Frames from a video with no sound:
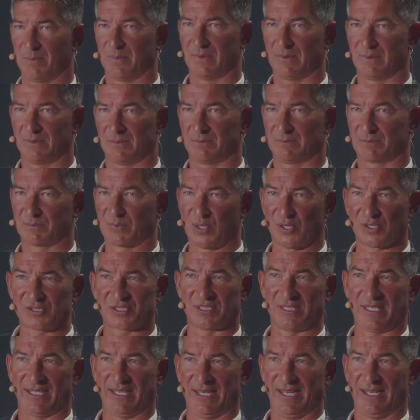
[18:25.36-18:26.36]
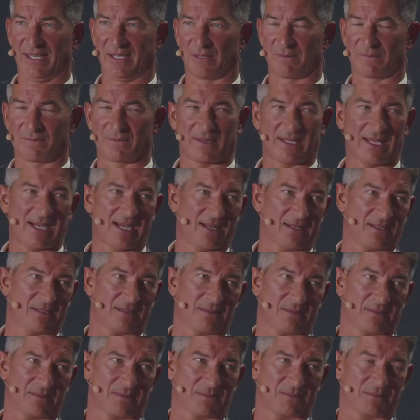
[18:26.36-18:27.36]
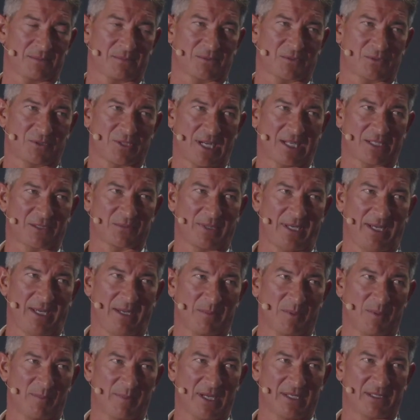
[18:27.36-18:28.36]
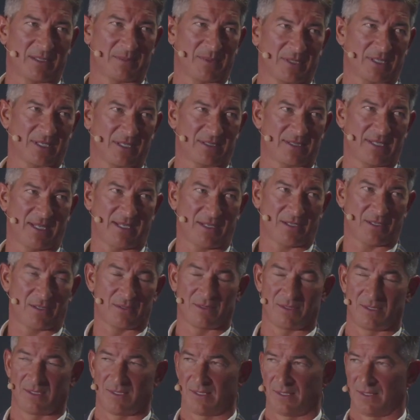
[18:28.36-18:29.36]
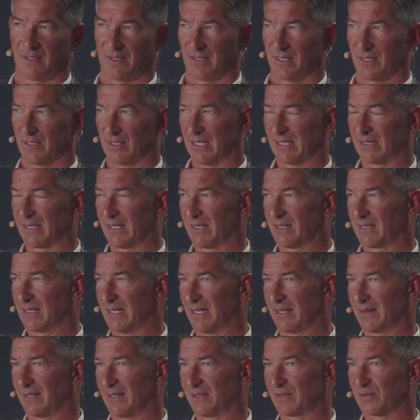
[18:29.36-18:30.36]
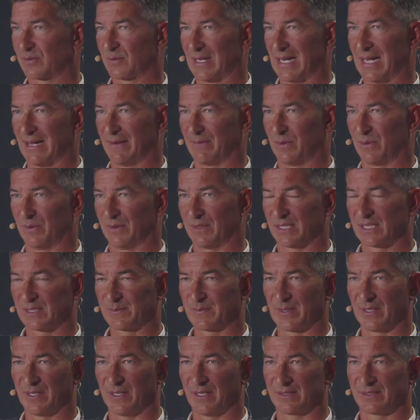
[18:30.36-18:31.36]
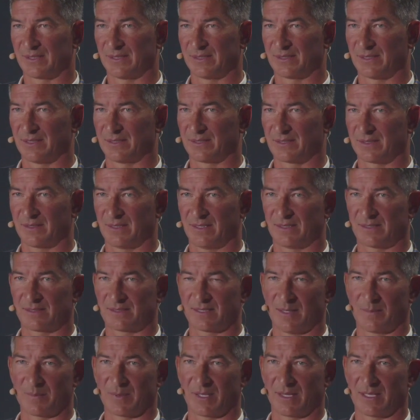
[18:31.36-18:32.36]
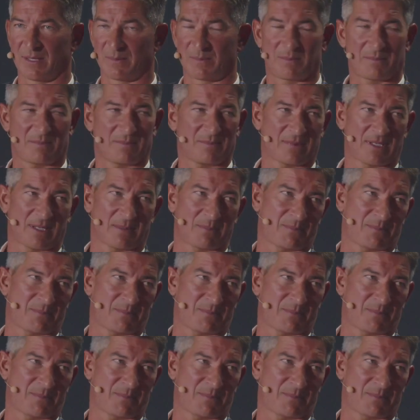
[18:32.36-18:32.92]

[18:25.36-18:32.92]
I'm personally eager for that trajectory and momentum to continue. I think travel and experiences is something that